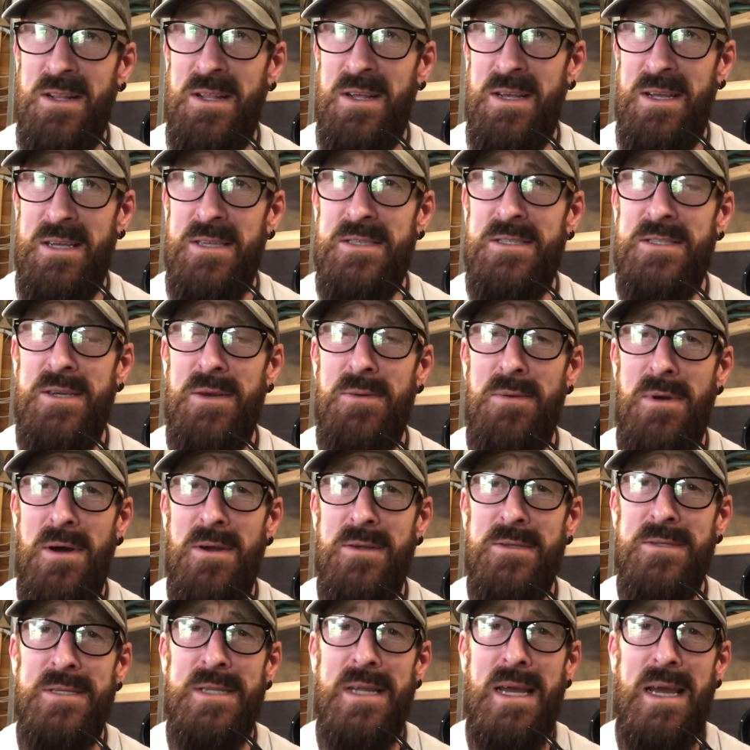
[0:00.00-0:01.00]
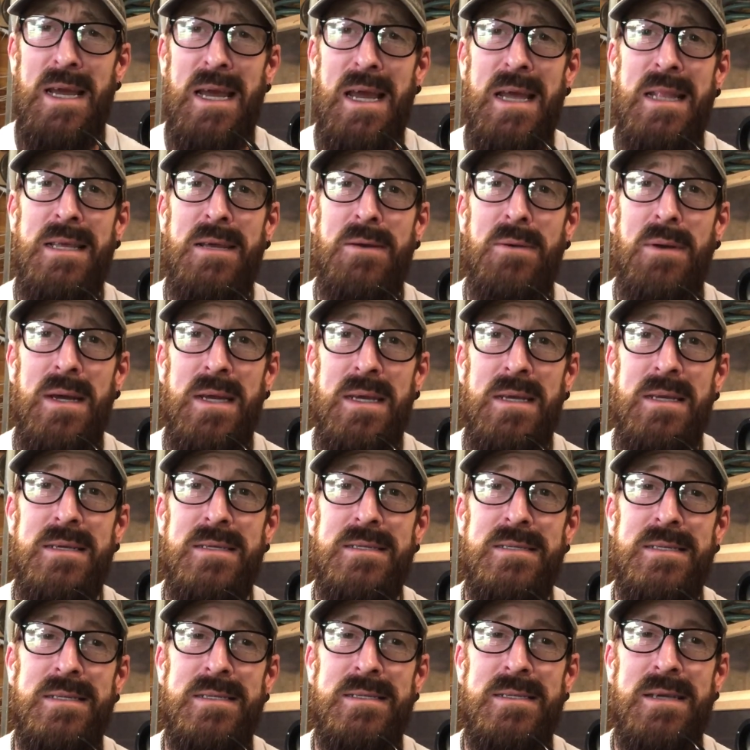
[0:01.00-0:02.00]
It's too hot today anyway,
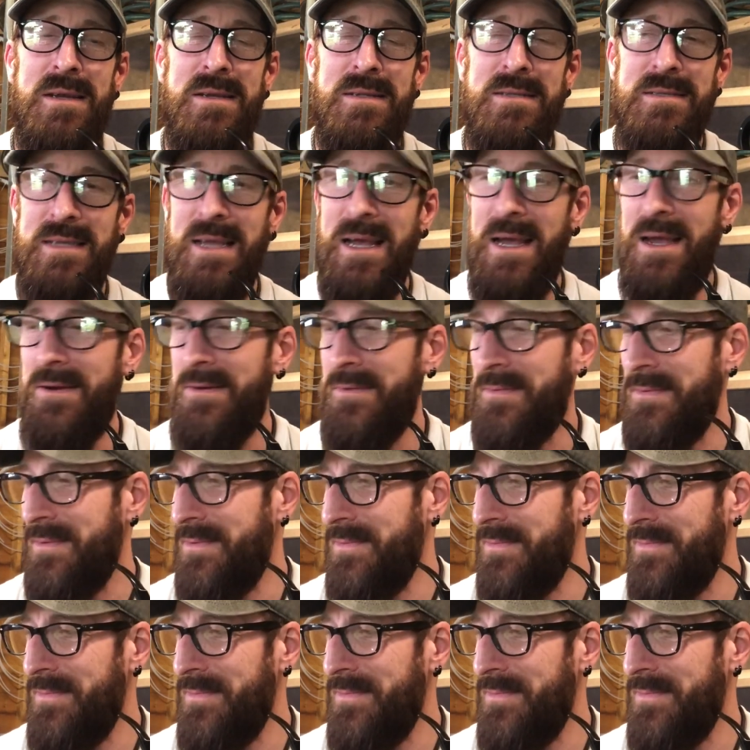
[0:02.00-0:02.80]
as it turns out.